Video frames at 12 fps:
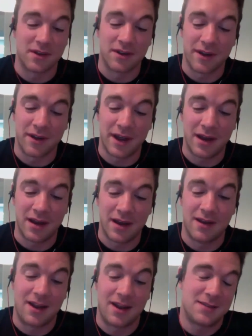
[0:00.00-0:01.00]
are looking great,
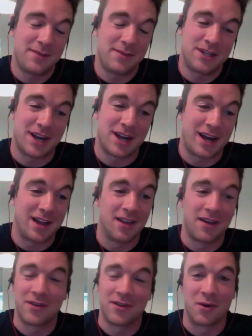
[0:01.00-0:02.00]
and not to mention, I
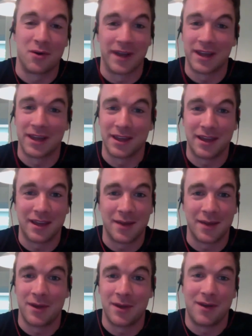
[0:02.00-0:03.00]
love going to Wrigley.
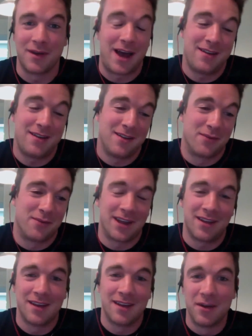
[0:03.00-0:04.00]
I mean,
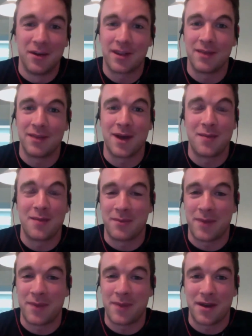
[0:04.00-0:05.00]
Wrigley might be a
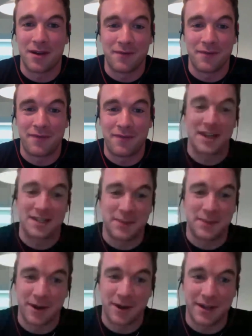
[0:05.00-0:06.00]
better fan
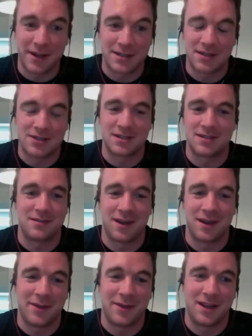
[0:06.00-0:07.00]
experience. It's just,
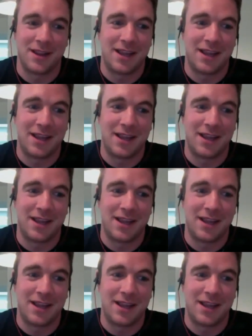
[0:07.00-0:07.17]
a